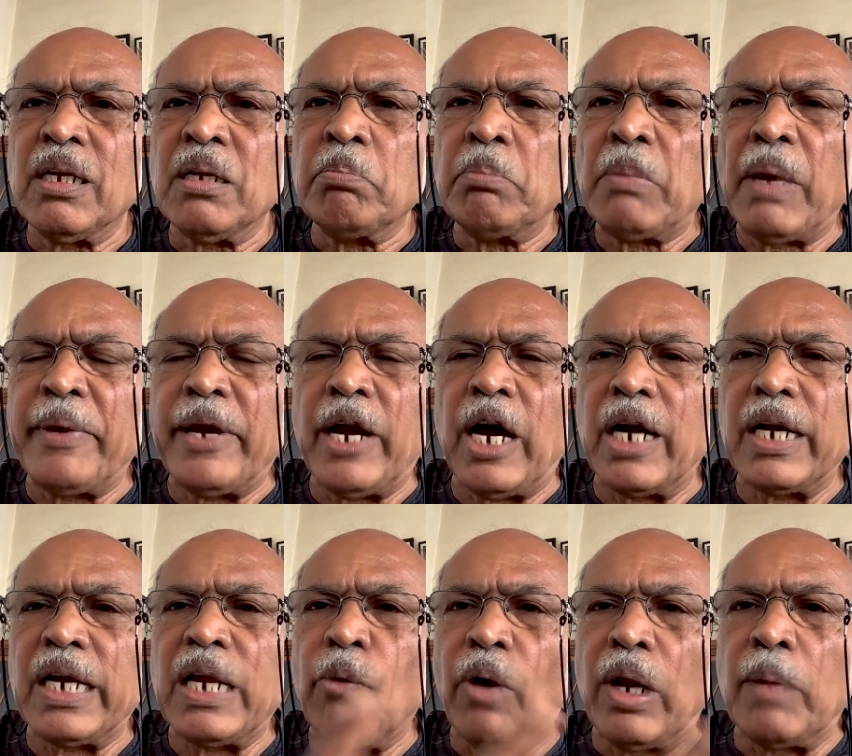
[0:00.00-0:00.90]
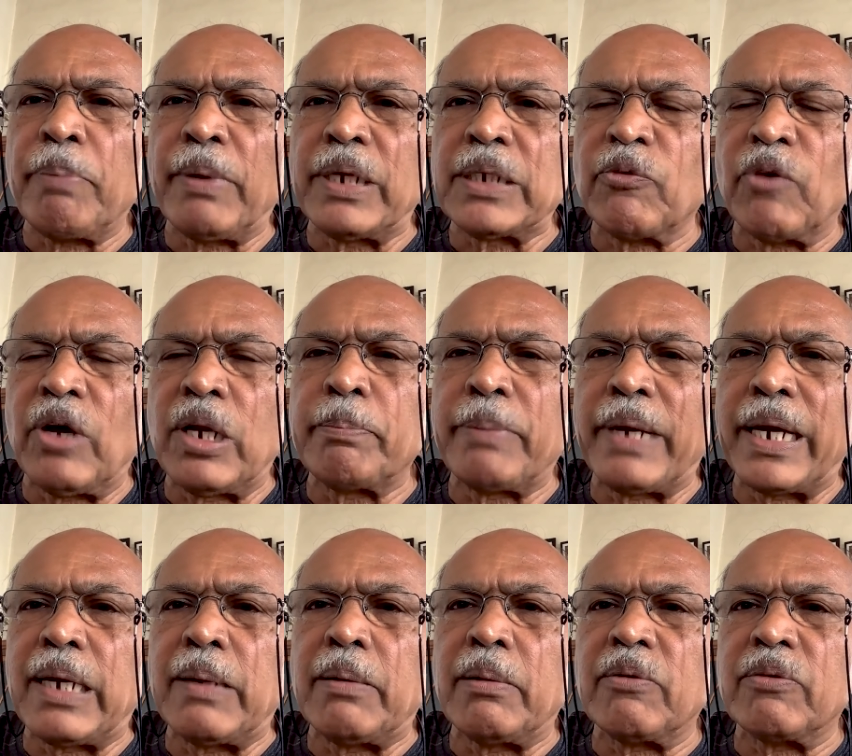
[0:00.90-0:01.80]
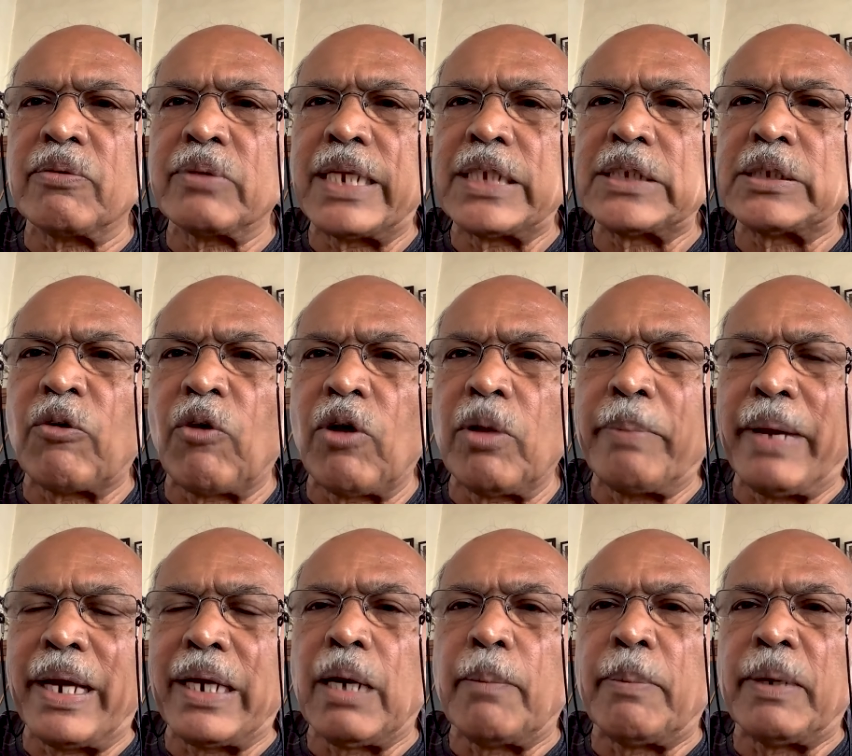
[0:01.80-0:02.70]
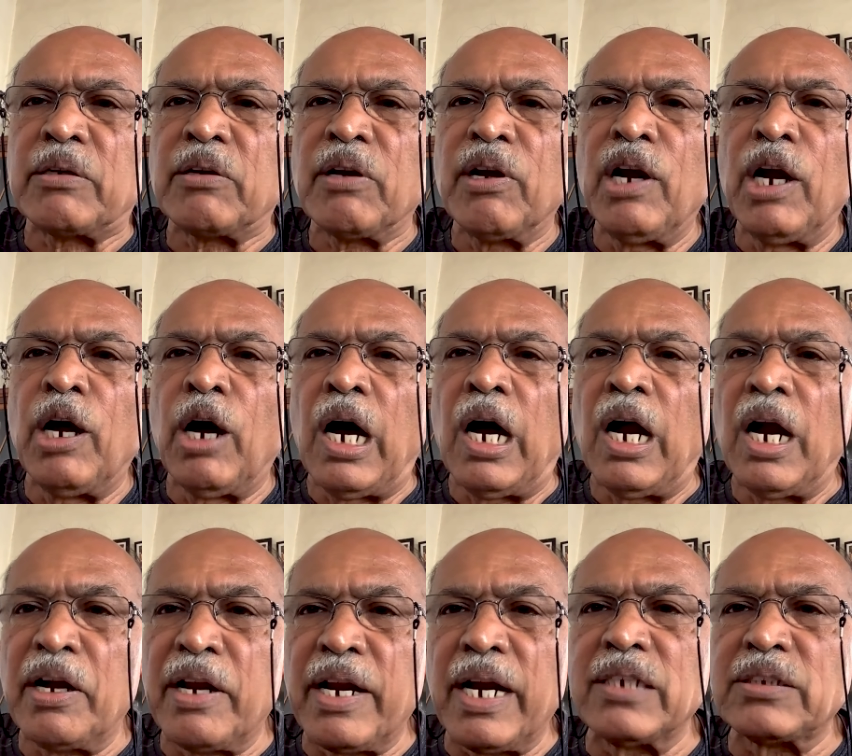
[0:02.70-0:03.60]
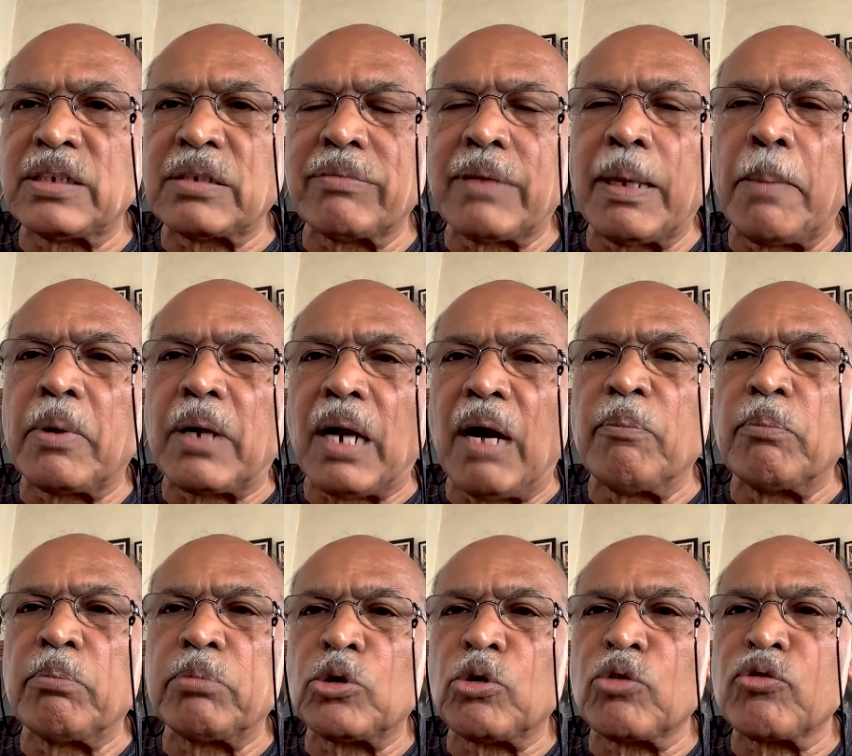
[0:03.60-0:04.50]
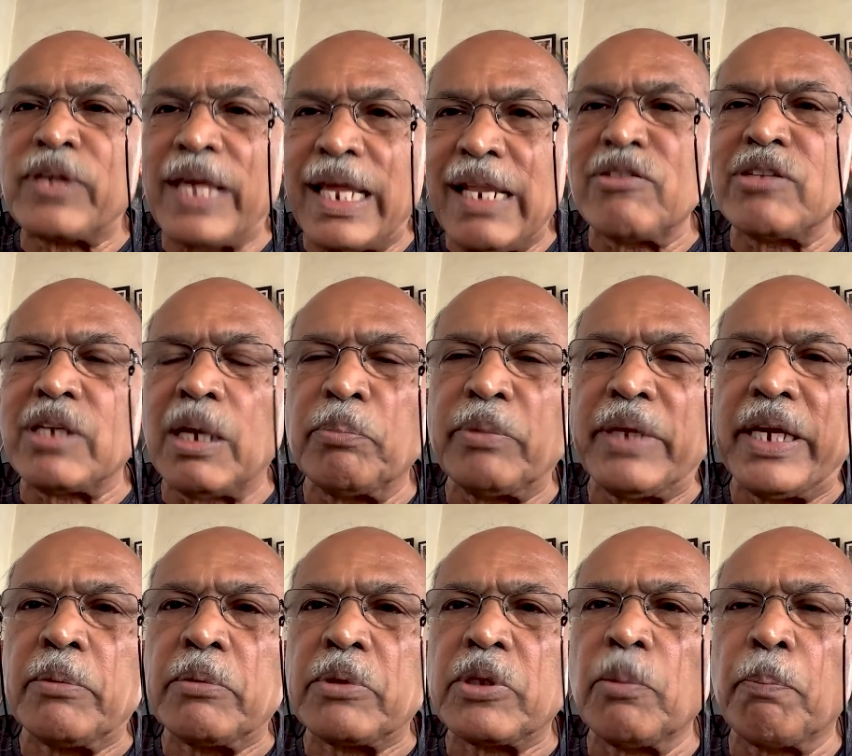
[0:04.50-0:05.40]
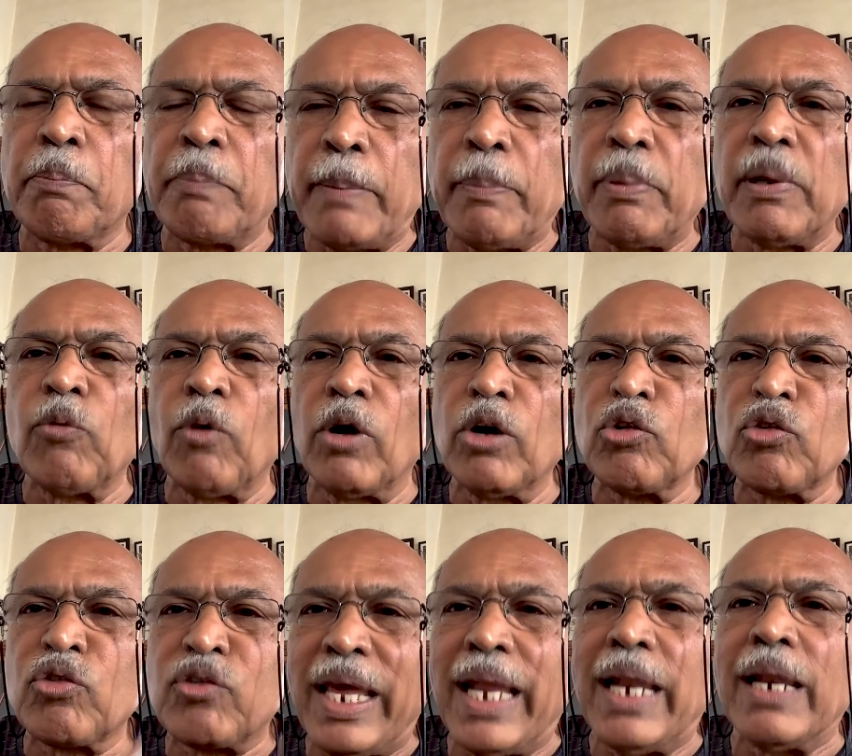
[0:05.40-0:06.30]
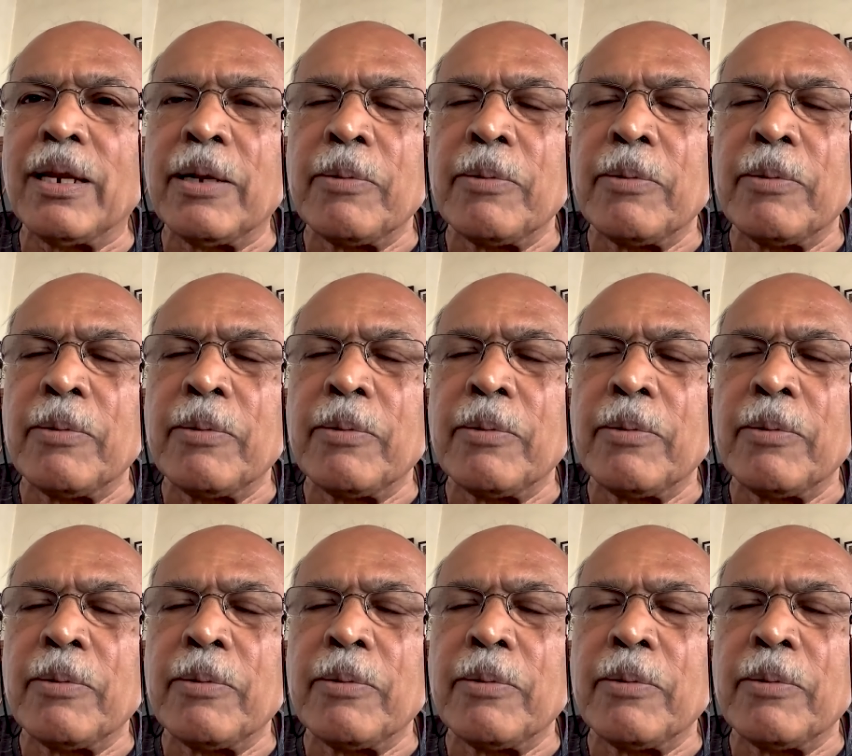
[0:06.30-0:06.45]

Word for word: Maybe hardly one, one beggar, there's one beggar, but hundreds of them come to sell something. The people want to sell.